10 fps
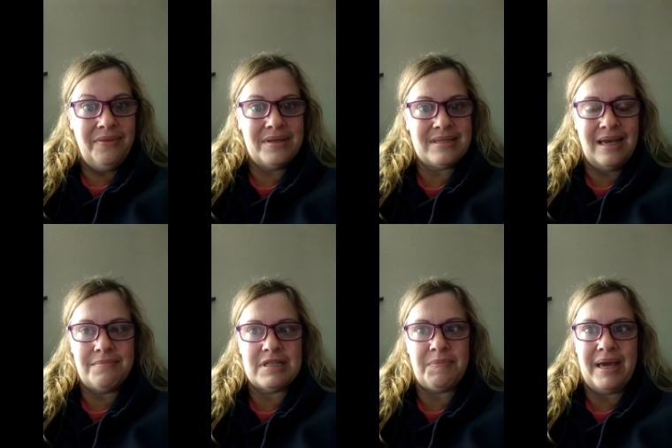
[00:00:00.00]
in the
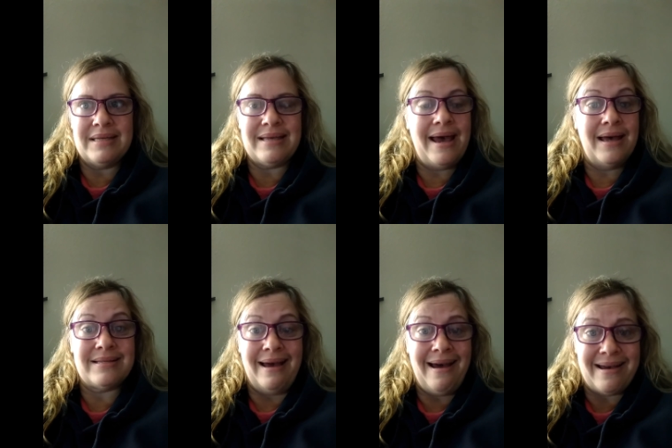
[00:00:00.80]
same space
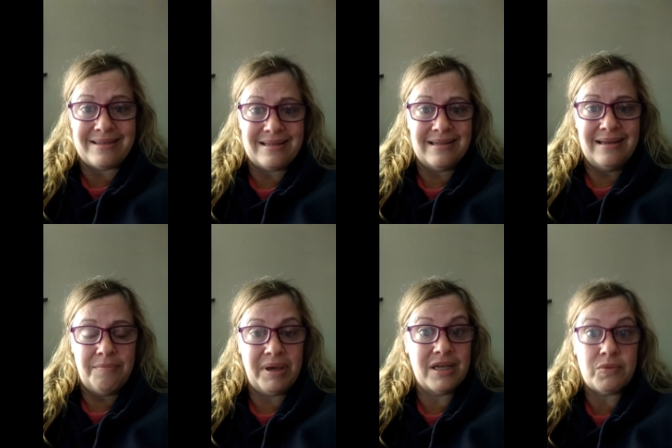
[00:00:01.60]
as us
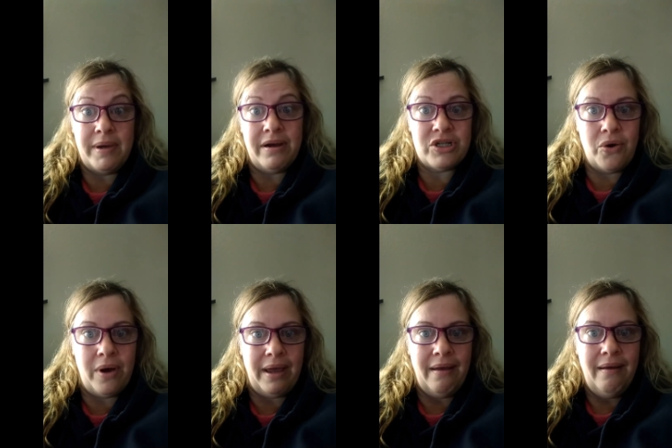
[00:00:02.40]
because we are
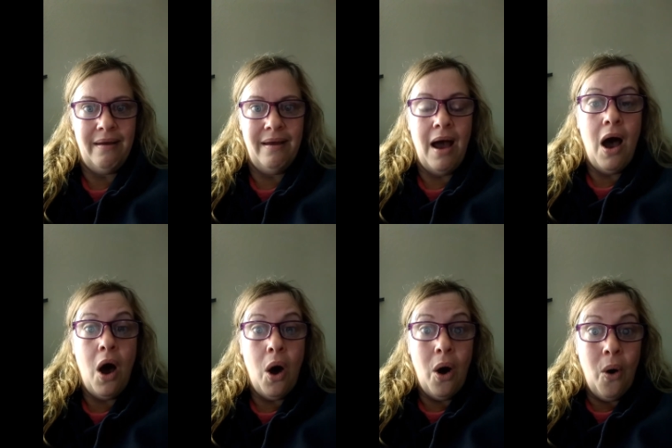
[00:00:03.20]
joy.
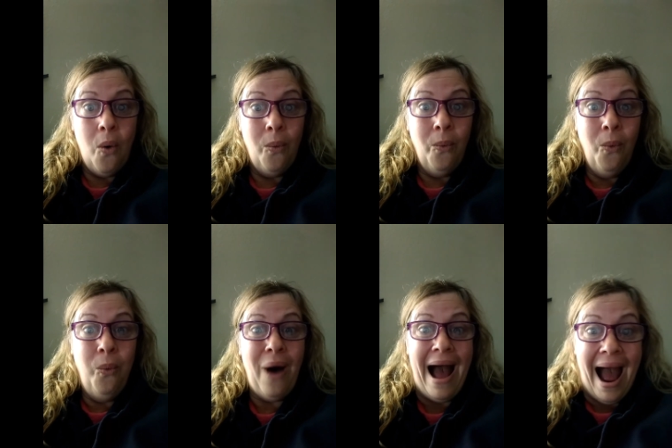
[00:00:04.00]

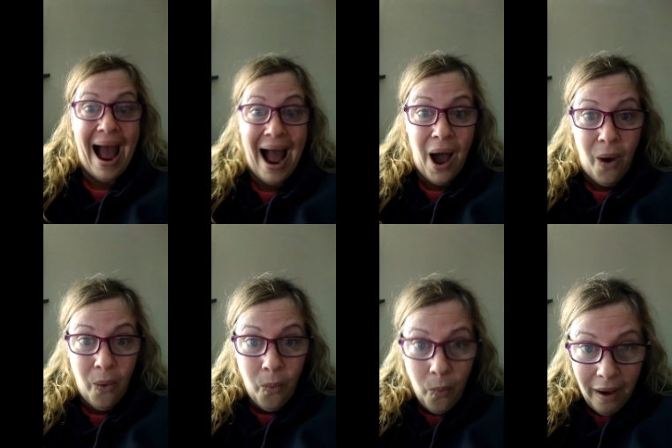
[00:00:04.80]

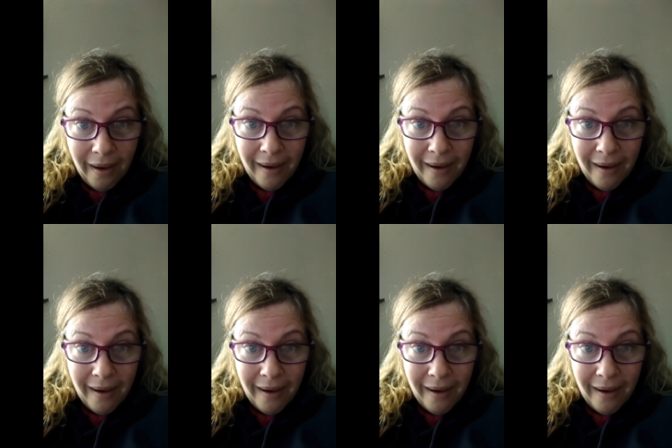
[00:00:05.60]
Wow.